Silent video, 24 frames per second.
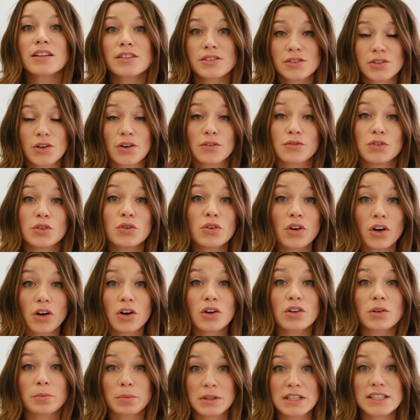So if you
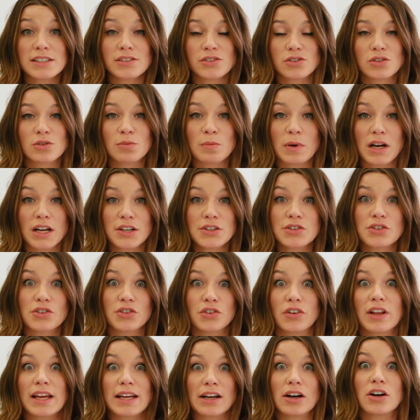curled a piece too much and
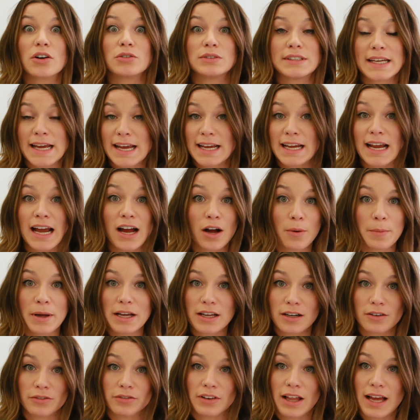you're like, oh dang, how am I
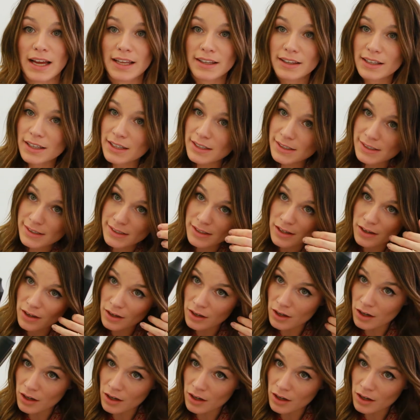gonna flatten this?